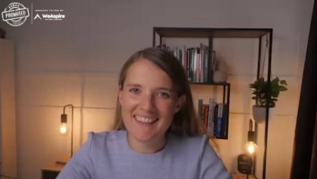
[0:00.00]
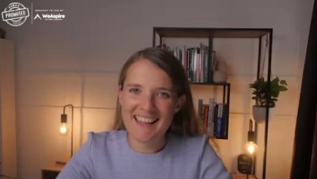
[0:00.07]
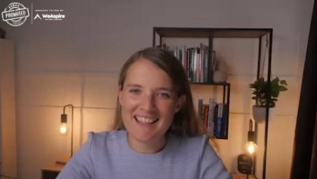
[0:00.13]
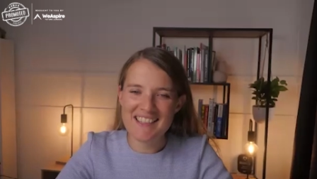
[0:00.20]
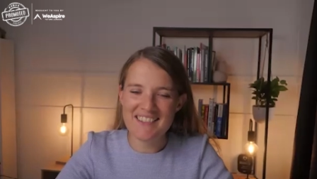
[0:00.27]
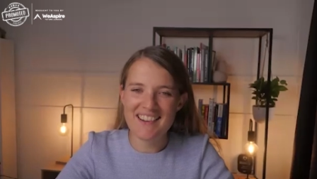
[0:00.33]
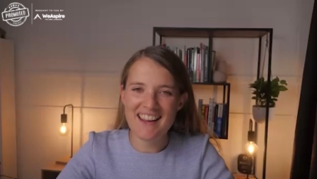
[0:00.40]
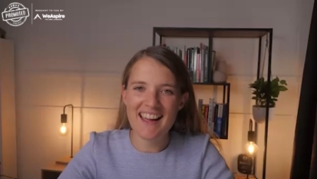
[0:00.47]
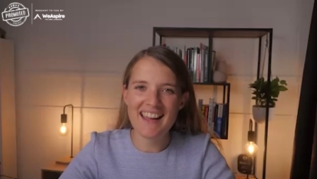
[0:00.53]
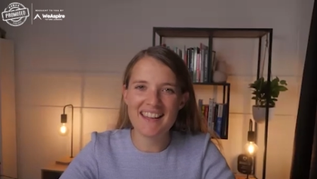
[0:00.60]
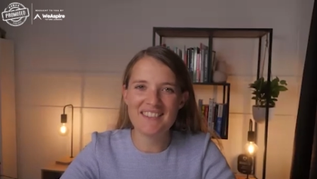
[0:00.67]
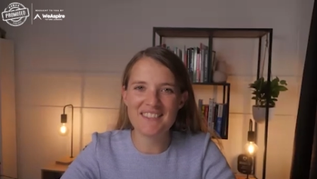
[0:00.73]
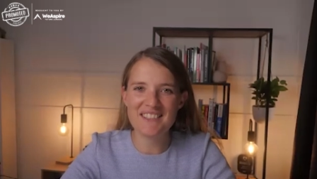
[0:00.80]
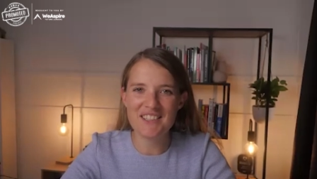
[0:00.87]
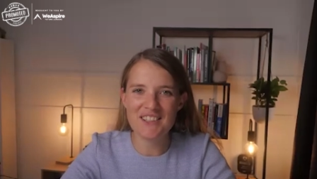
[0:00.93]
thanks,
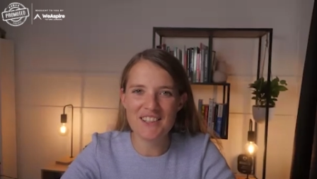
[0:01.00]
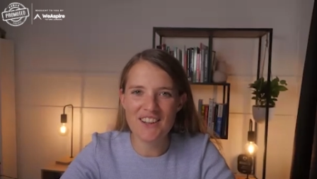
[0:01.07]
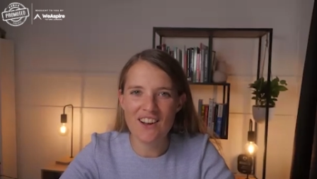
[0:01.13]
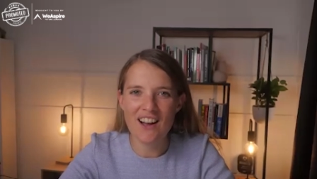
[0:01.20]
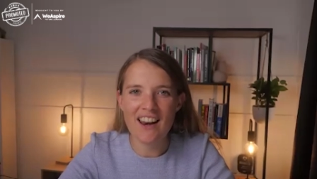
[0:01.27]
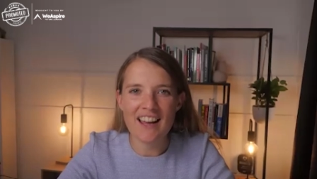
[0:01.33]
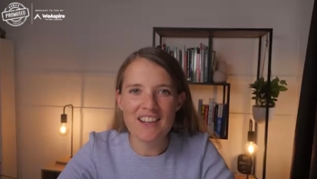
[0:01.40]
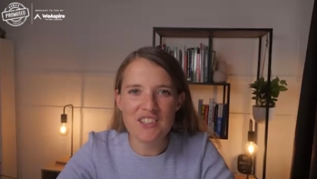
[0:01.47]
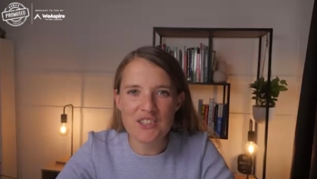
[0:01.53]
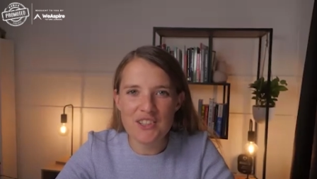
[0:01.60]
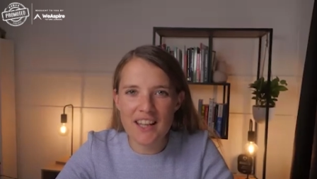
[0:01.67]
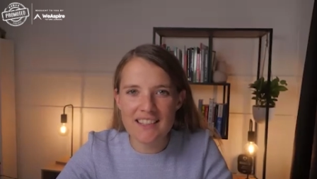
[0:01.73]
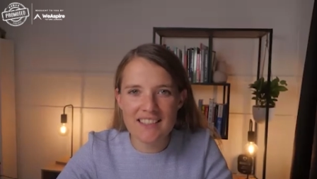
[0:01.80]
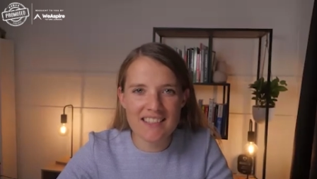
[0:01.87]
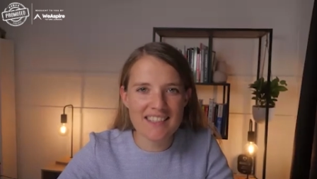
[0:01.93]
Renee. You're too kind. I do
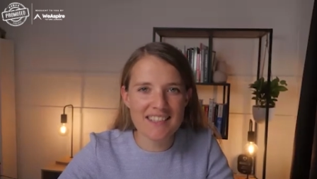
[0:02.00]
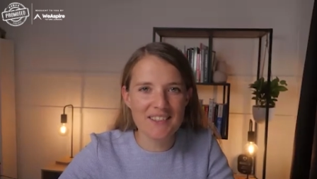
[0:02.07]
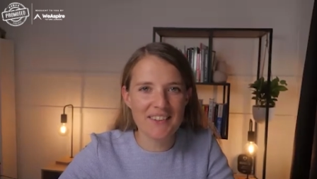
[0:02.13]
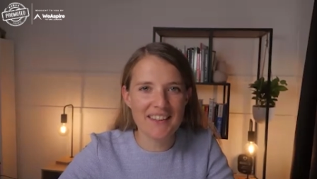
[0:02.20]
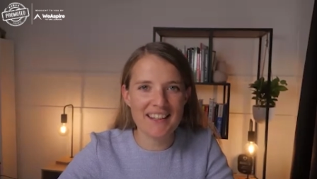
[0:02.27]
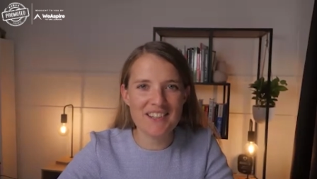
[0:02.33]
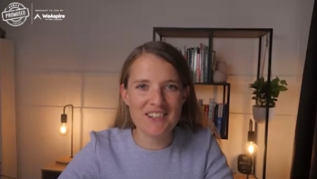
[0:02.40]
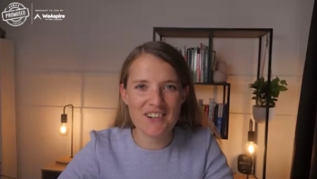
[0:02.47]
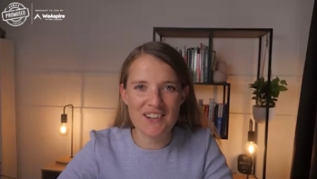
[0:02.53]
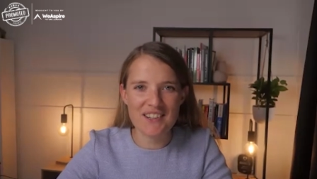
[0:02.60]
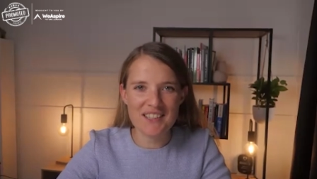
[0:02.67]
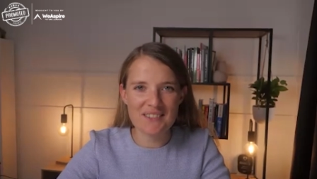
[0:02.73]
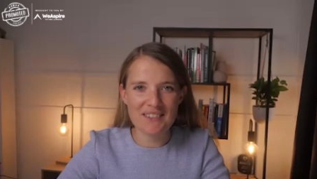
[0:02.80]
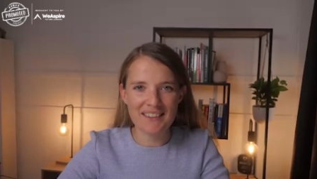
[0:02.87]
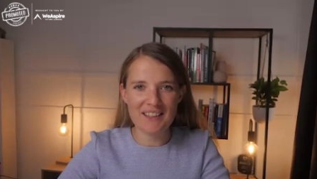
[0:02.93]
get to steal the intro,
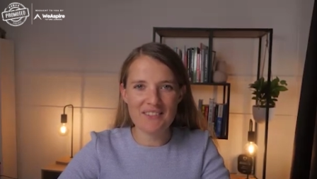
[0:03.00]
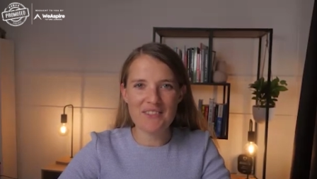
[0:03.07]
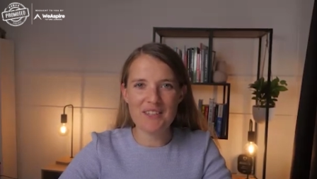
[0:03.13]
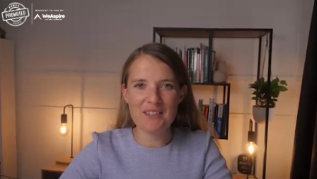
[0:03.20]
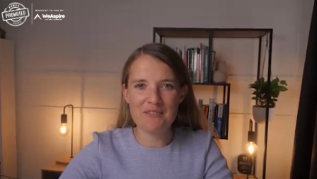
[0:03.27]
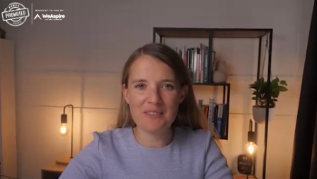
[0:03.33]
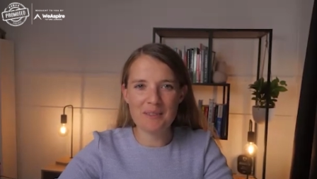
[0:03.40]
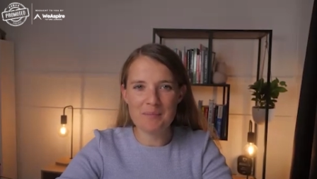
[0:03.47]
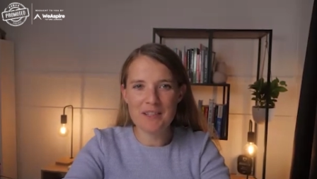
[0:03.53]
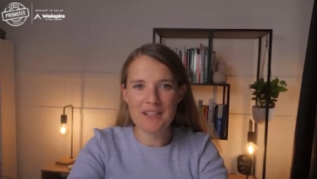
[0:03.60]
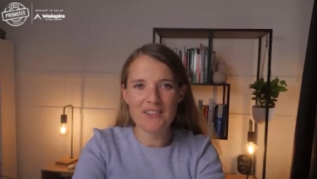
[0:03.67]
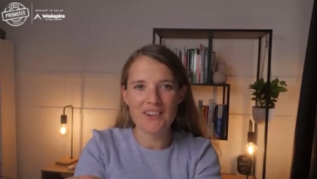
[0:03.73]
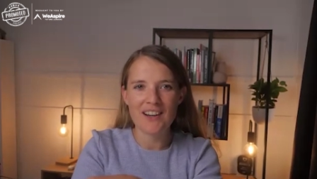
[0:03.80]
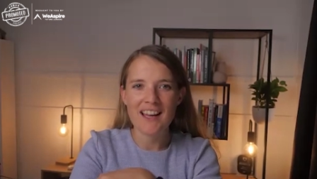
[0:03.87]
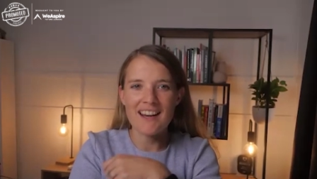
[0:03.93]
so I love that you flipped it
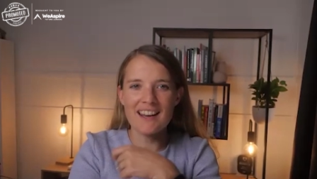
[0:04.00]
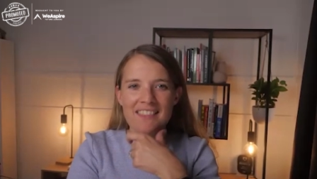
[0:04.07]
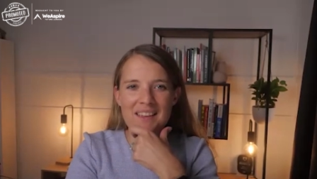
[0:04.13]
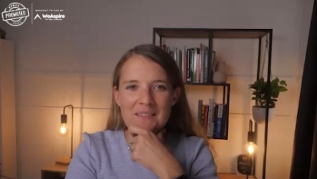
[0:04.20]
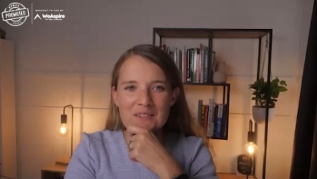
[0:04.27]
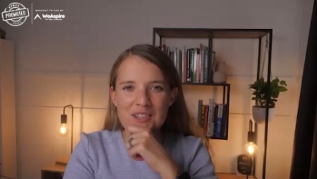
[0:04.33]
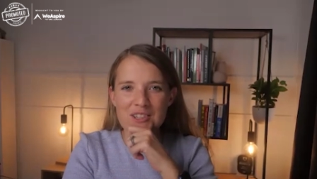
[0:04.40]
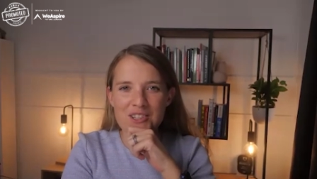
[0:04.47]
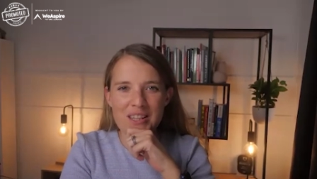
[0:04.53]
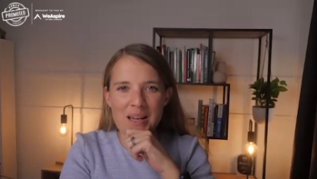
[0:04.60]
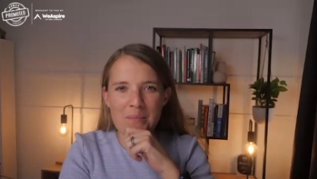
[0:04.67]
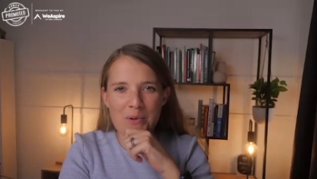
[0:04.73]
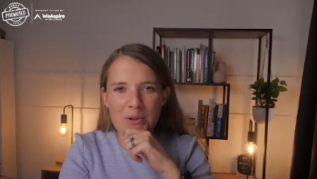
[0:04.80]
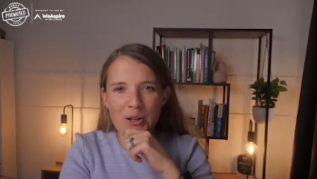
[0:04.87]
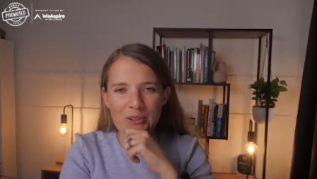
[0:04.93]
around. I think we should do
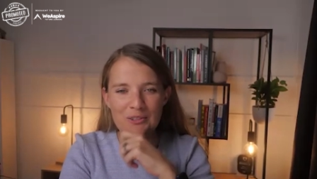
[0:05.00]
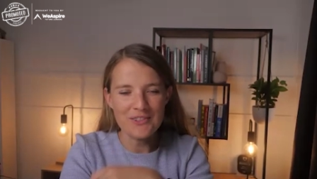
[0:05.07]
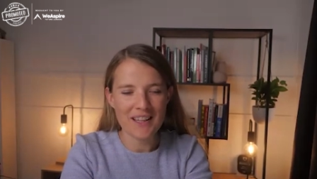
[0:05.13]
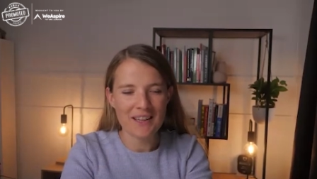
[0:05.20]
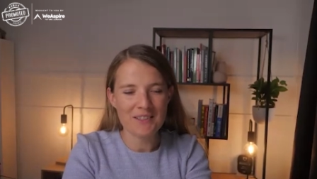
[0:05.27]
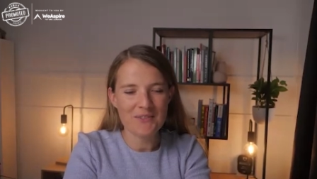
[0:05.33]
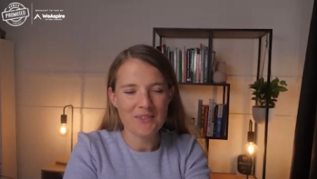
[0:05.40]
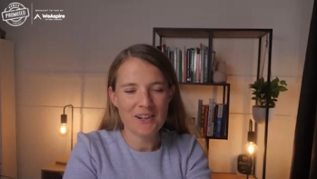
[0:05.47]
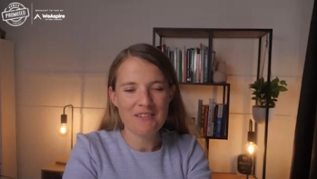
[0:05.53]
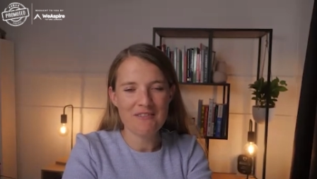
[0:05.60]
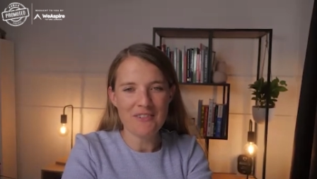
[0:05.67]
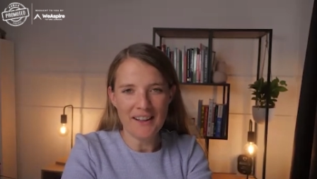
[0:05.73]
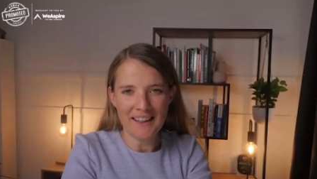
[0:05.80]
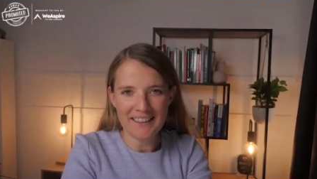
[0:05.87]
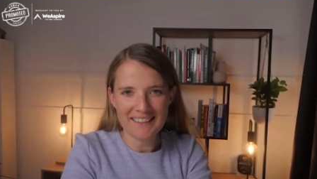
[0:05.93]
that more often. That was very
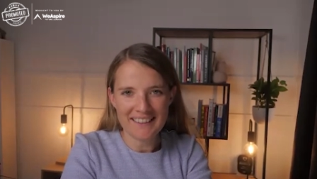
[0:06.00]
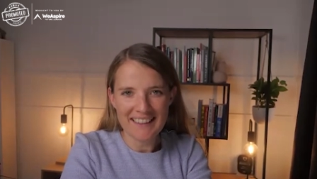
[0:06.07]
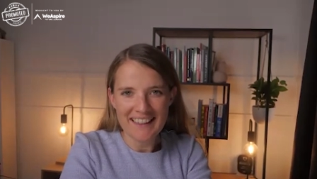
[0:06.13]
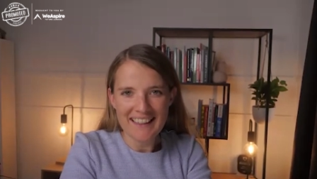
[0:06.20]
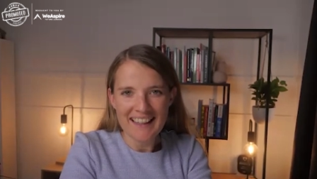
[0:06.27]
fun.